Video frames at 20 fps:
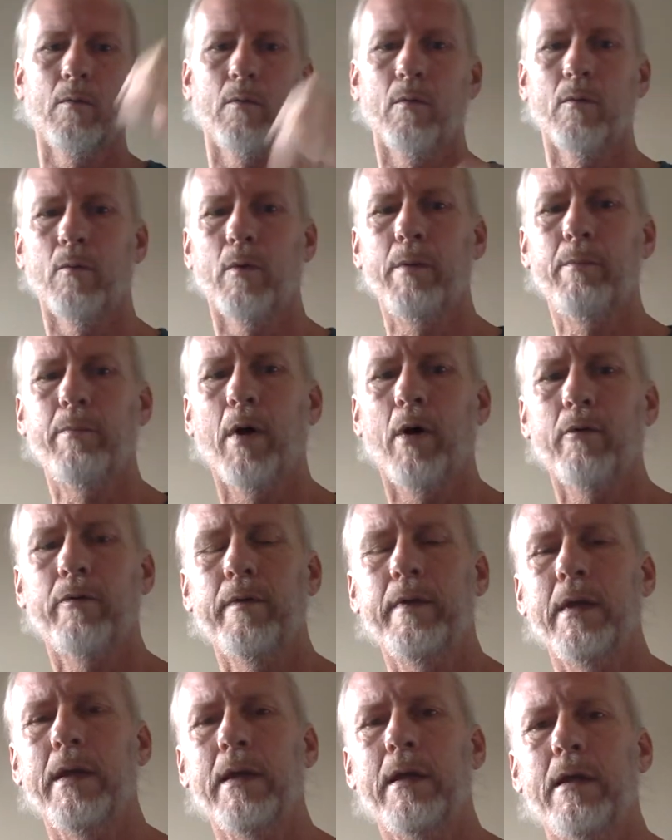we both
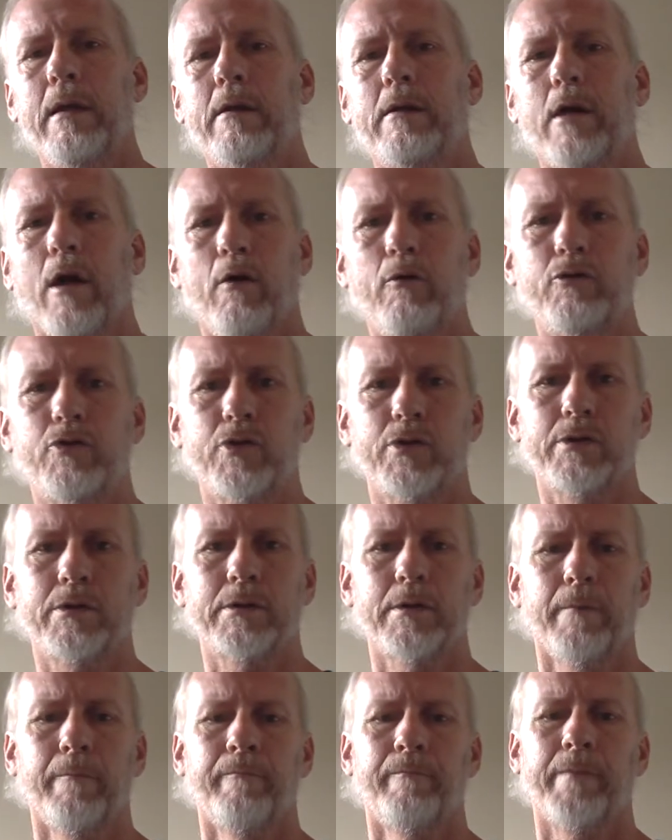need
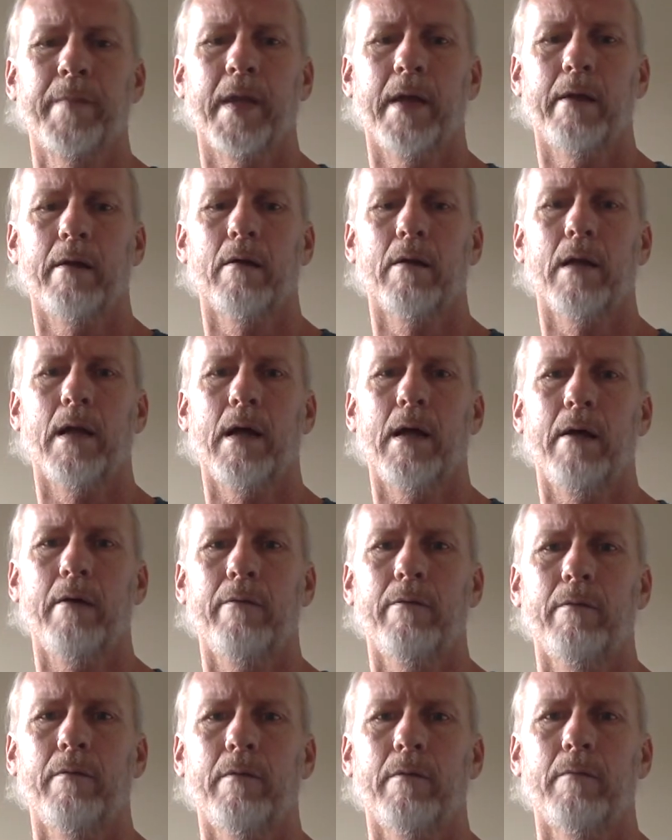coaches in our life